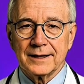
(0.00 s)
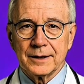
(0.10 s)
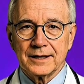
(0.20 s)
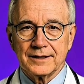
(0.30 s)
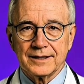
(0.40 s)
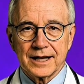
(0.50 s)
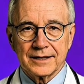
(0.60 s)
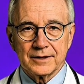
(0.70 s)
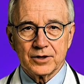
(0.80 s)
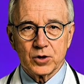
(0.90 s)
A warm
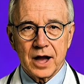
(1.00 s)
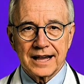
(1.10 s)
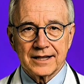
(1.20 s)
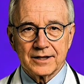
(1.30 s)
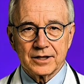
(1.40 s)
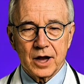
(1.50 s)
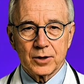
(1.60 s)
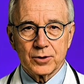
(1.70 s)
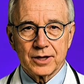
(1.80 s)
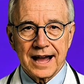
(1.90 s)
tea made from
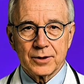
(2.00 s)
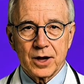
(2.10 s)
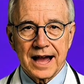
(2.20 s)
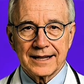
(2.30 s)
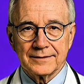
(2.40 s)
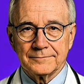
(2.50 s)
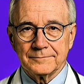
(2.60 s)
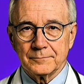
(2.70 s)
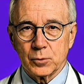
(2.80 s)
passion flower,